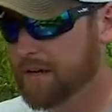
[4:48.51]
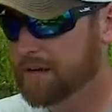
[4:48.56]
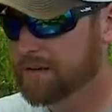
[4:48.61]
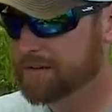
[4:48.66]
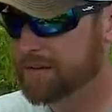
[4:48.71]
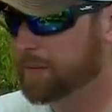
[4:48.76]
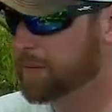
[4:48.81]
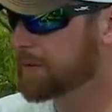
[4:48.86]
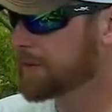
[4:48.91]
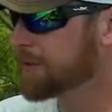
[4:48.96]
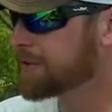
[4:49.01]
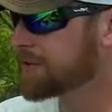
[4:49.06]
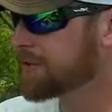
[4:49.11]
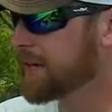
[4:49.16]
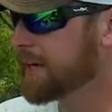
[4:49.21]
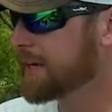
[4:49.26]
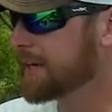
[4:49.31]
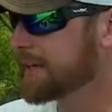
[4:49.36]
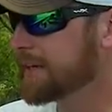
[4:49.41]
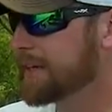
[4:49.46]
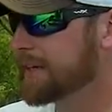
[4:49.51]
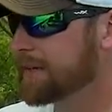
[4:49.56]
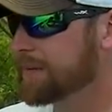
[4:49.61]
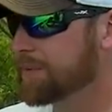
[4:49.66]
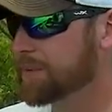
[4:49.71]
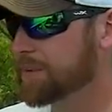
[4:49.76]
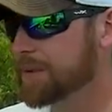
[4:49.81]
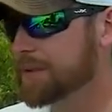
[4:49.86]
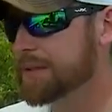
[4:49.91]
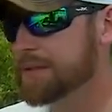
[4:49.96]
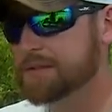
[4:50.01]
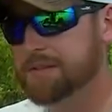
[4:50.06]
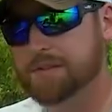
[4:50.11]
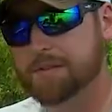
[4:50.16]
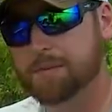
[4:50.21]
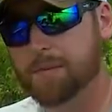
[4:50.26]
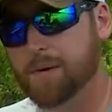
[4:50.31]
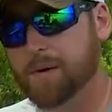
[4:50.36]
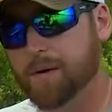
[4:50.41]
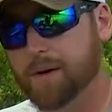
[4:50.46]
So when you're trying to get in really
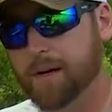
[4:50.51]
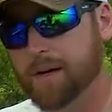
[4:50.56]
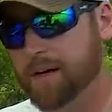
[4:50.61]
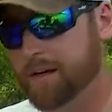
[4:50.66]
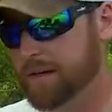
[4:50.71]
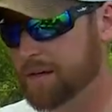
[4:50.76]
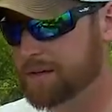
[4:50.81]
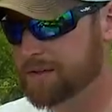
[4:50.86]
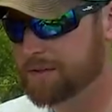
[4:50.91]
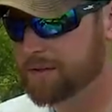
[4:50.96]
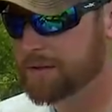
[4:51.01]
small areas,